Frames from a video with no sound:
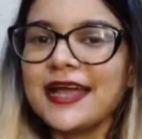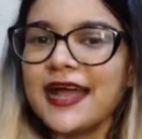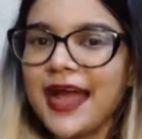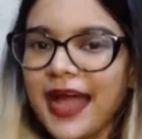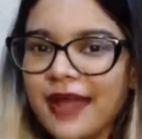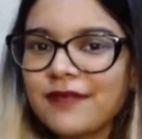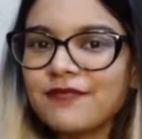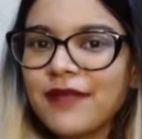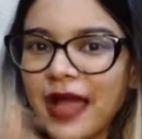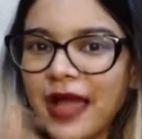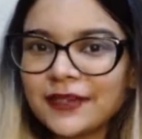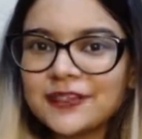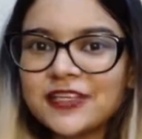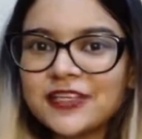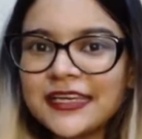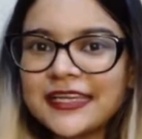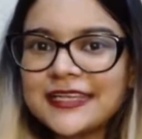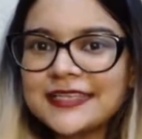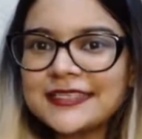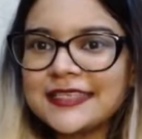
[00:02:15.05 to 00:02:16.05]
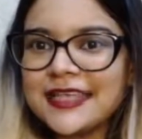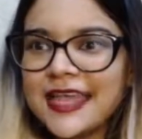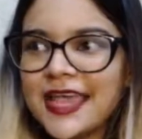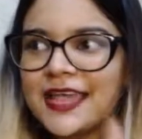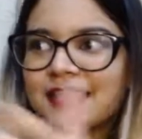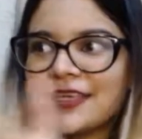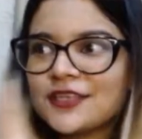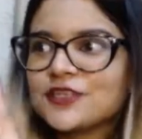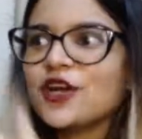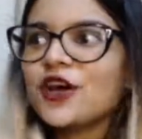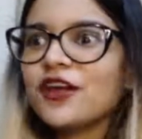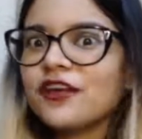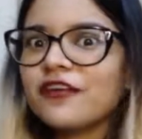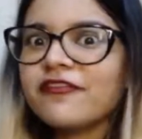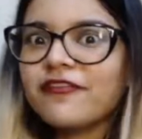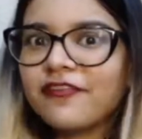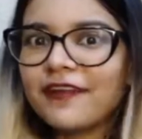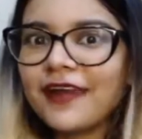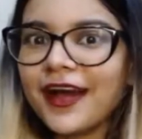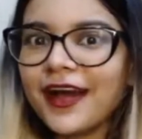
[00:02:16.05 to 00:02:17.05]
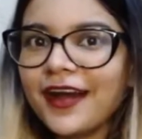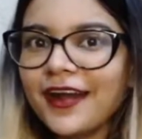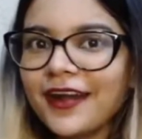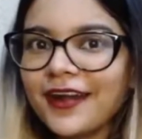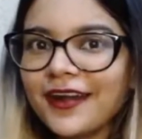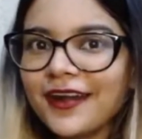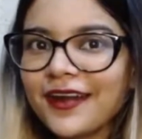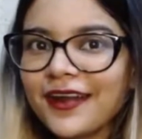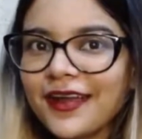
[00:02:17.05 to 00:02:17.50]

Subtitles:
I'm actually saying that you're a flower.